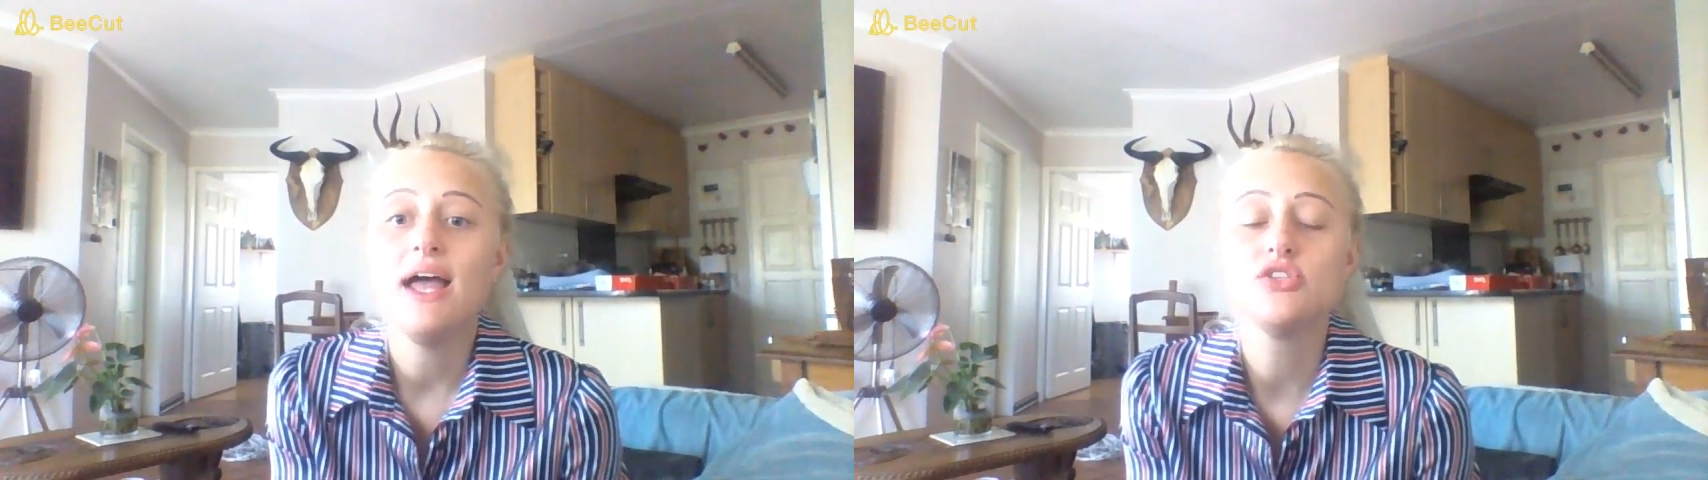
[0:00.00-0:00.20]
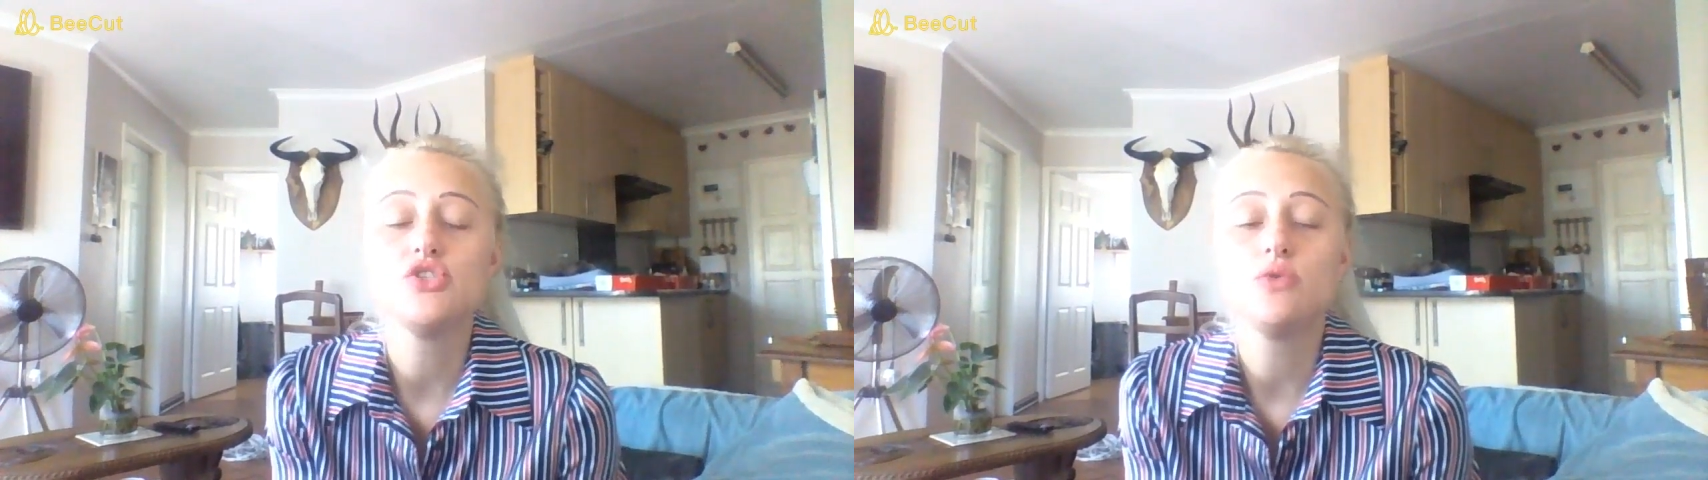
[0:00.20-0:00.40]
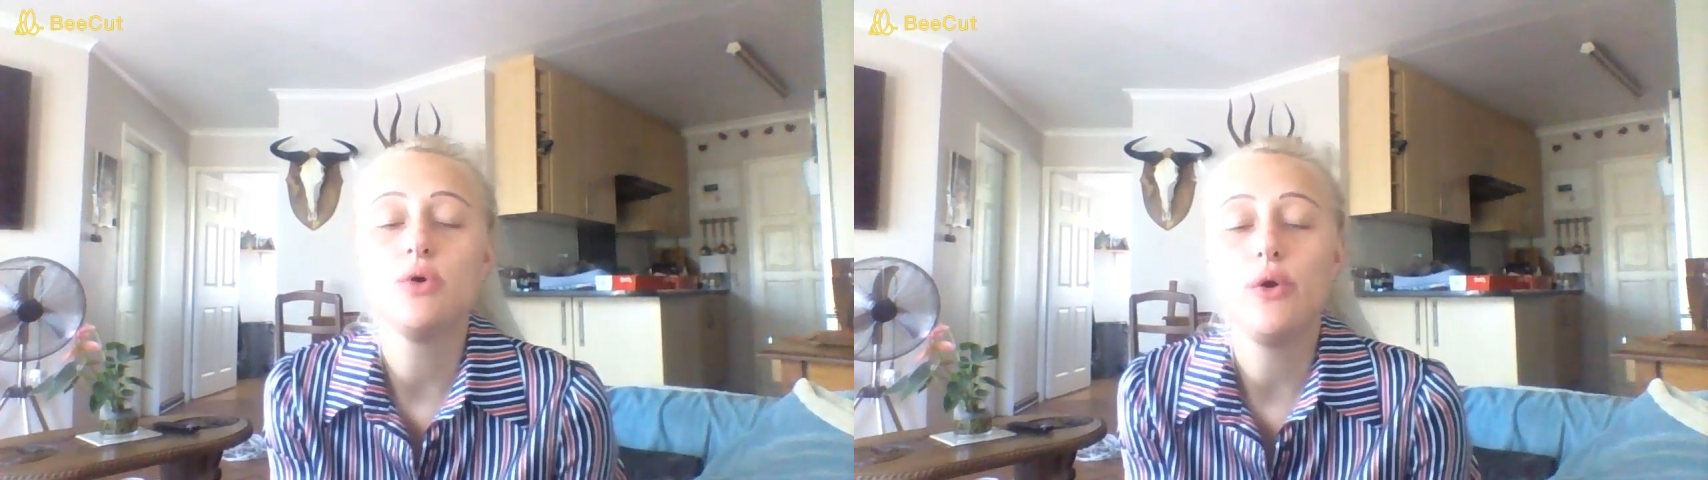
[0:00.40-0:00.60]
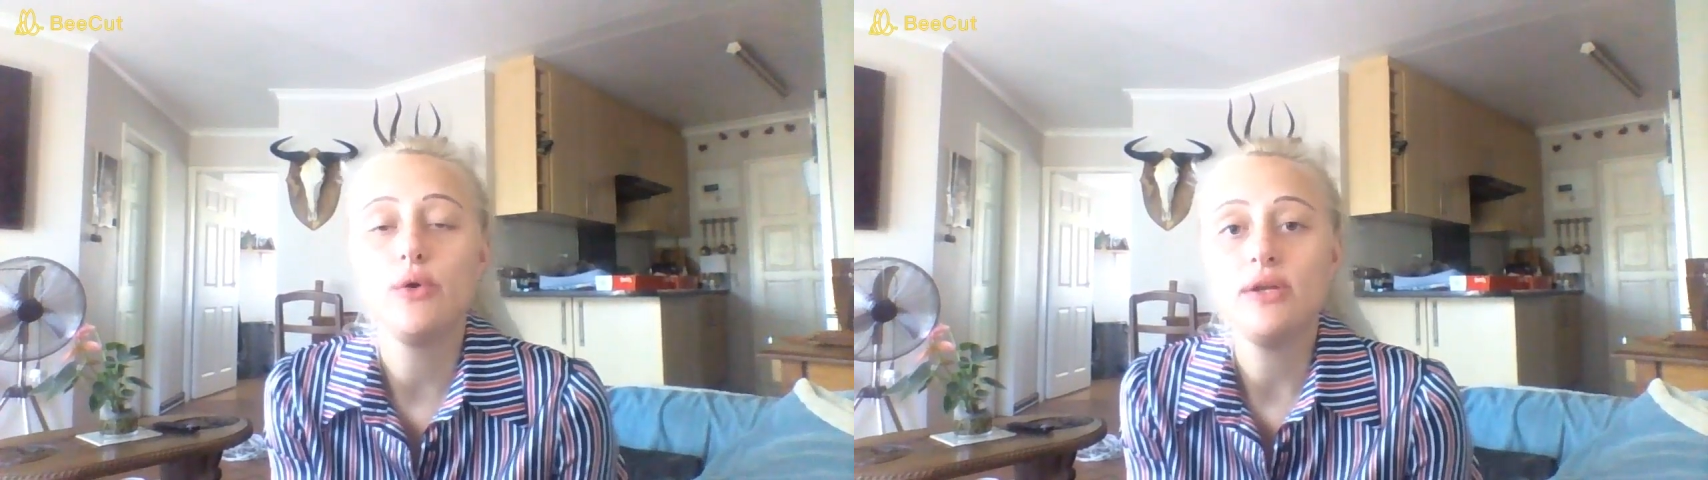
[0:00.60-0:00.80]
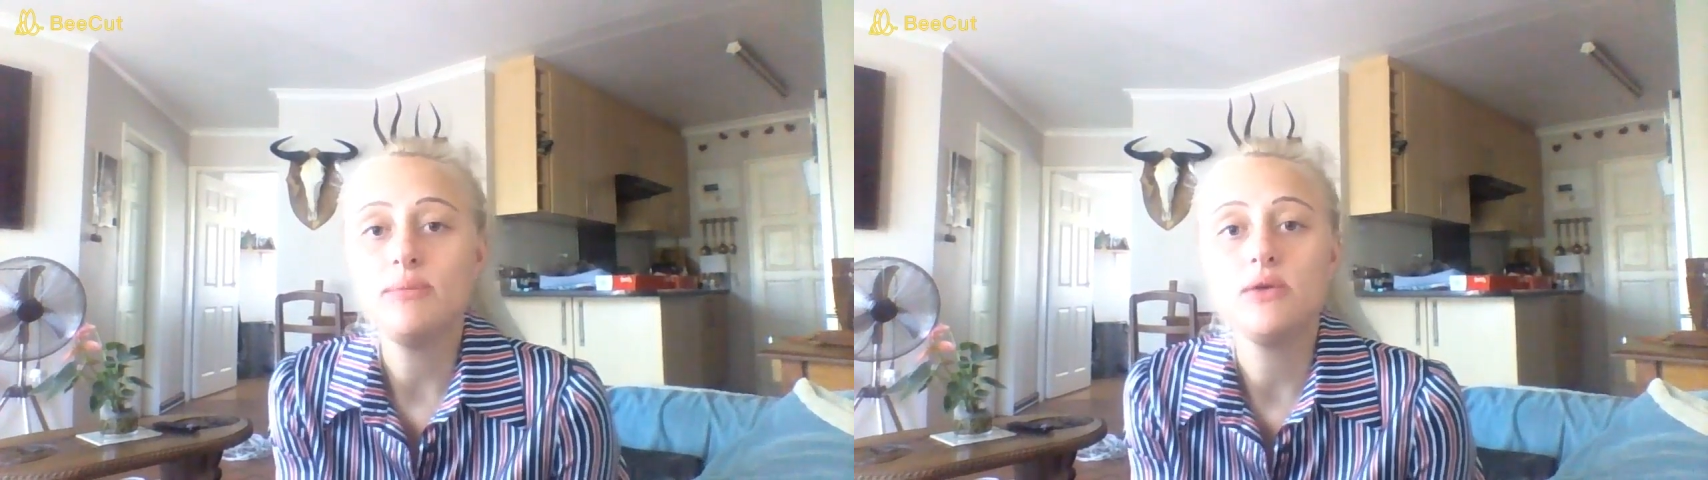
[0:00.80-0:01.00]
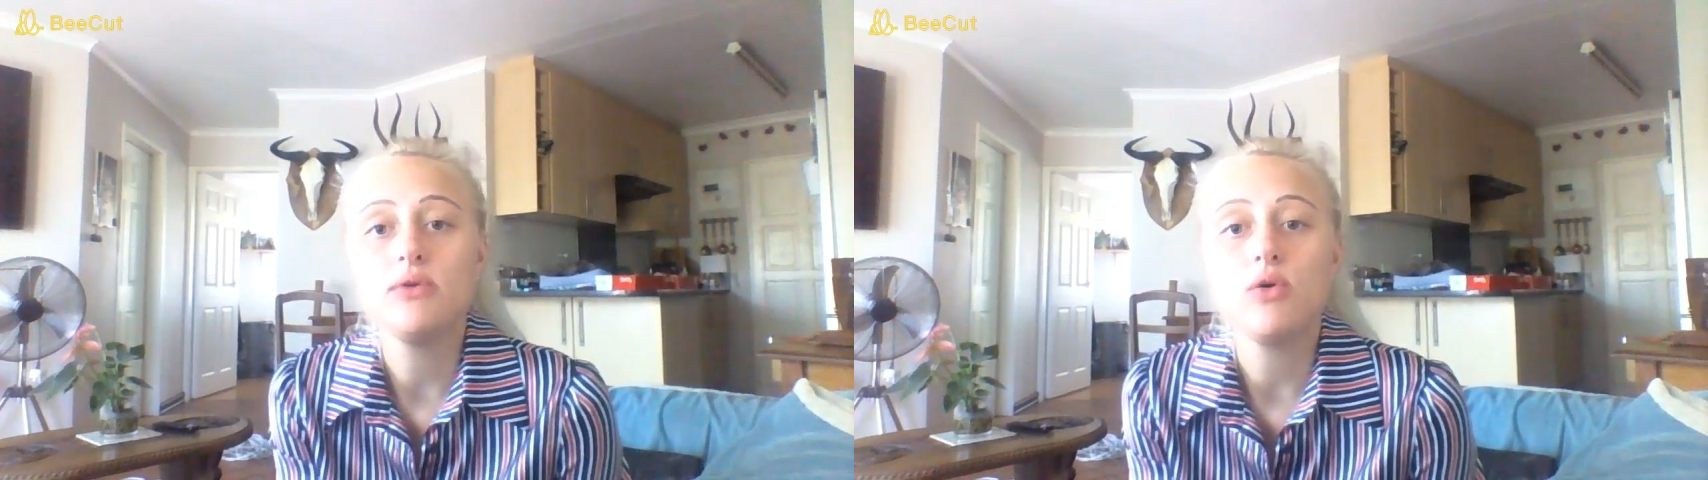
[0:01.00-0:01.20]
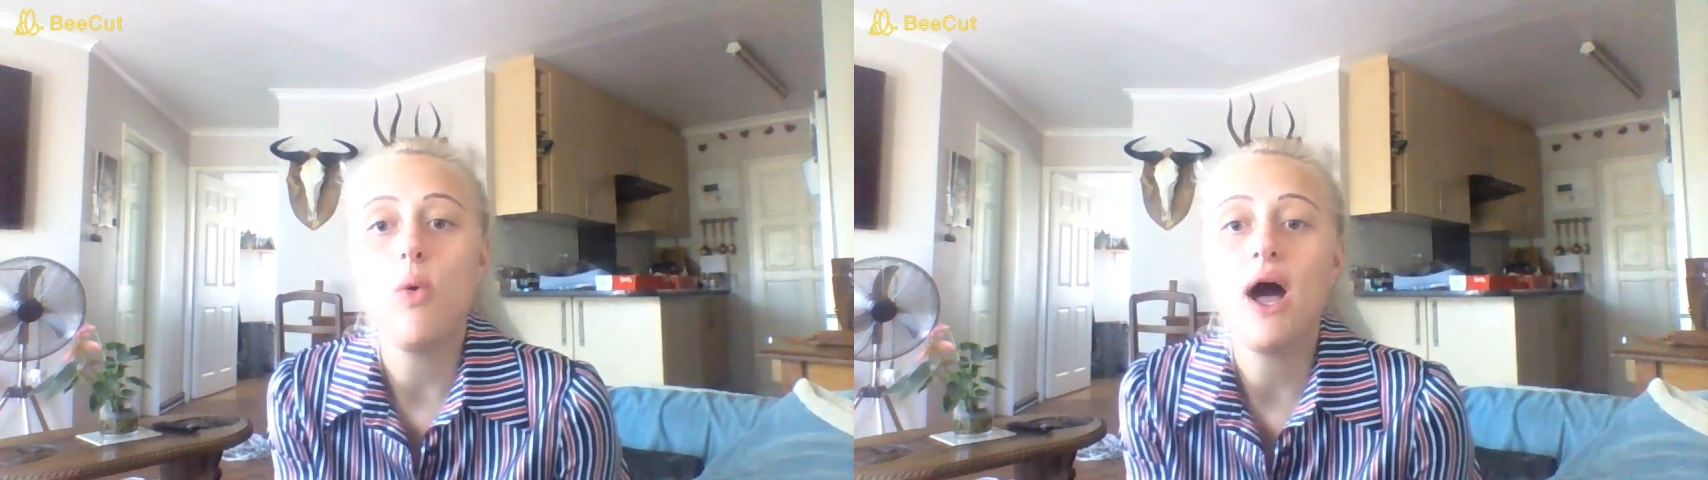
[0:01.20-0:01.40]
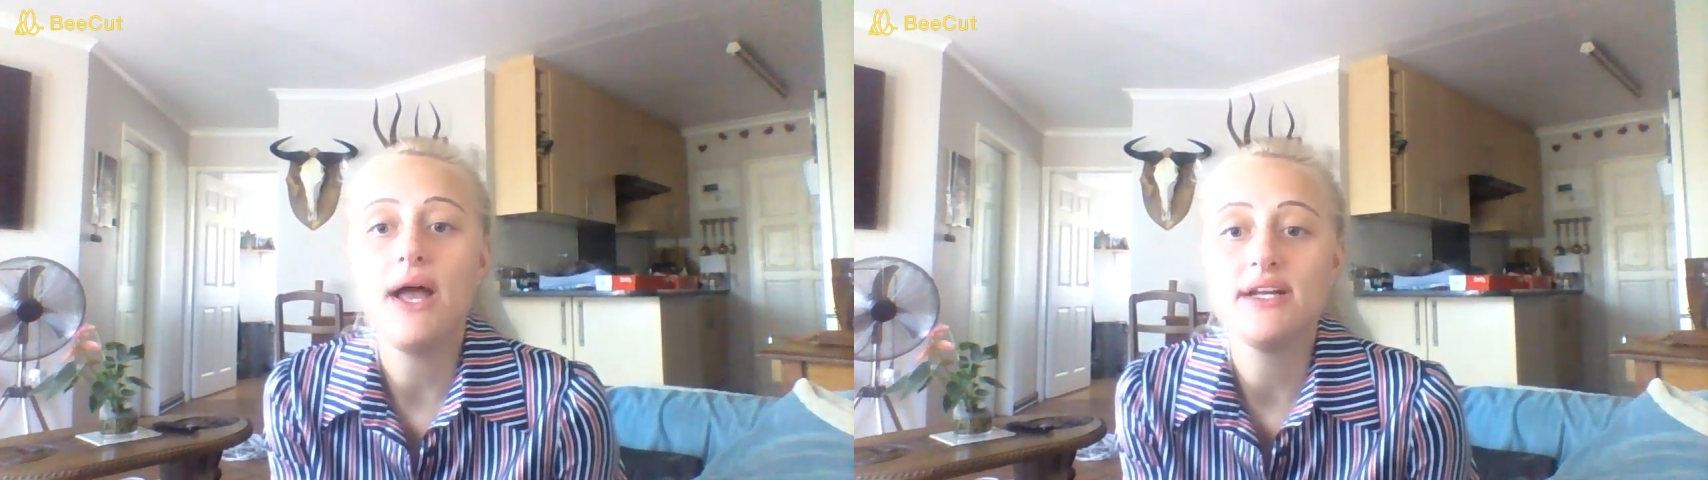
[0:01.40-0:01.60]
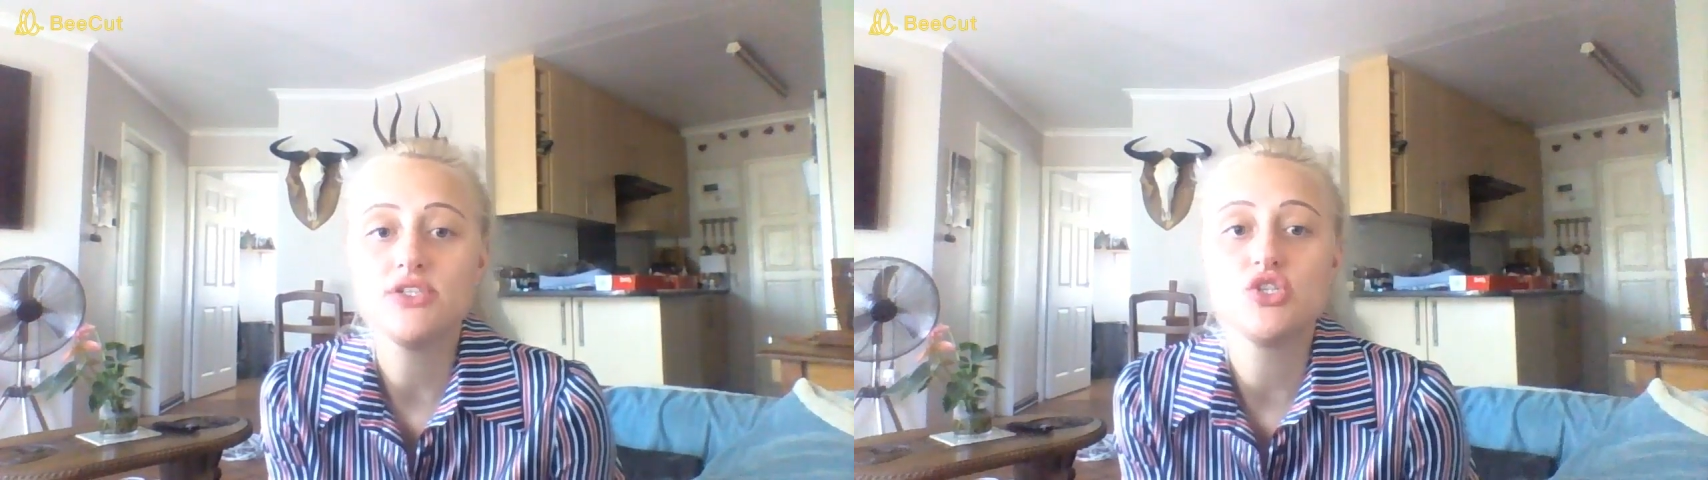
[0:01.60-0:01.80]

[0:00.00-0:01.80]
and you will only be required